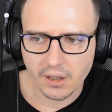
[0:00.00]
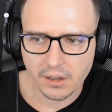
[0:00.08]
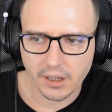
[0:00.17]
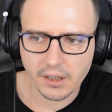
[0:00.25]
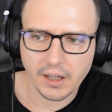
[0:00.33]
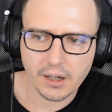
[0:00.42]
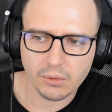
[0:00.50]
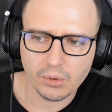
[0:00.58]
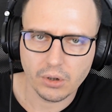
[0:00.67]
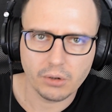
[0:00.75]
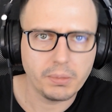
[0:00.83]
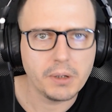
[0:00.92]
Okay, now
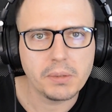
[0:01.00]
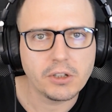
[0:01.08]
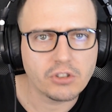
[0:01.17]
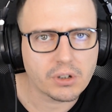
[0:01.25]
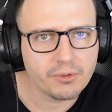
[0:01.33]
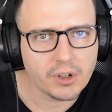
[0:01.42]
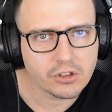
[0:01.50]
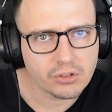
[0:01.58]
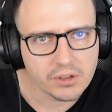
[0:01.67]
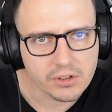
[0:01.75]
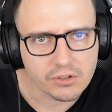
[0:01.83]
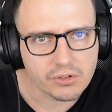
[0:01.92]
our PP check function
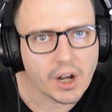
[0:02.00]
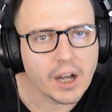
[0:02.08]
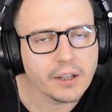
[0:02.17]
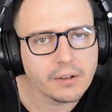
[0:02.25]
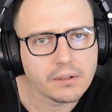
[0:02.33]
is dry.